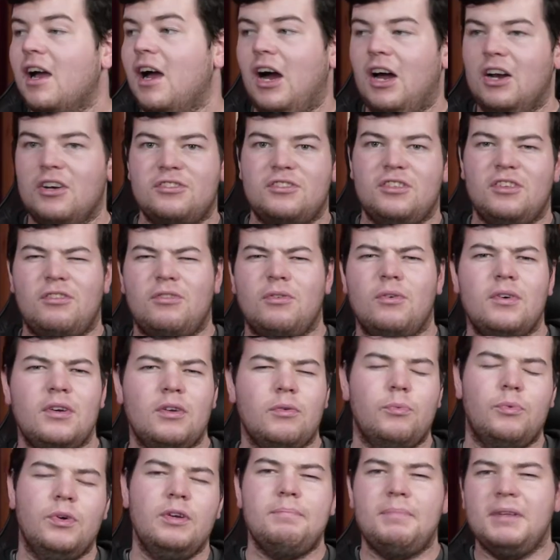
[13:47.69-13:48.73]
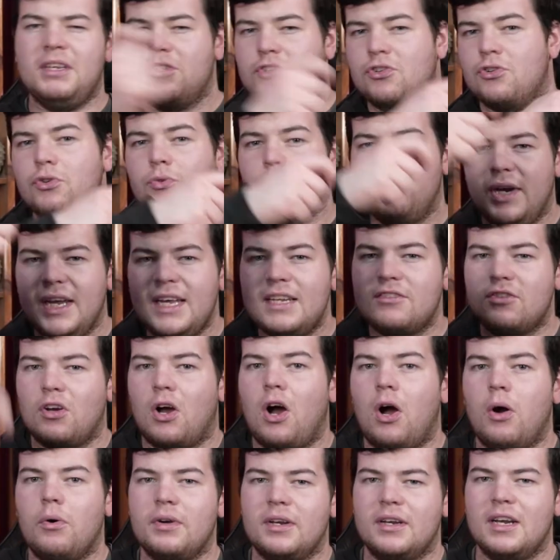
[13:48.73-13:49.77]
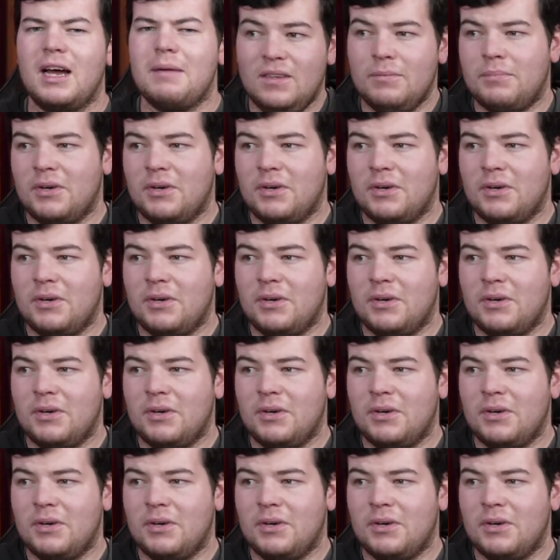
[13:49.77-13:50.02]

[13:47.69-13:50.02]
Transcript: I honestly thought it would be too weak to hold it up,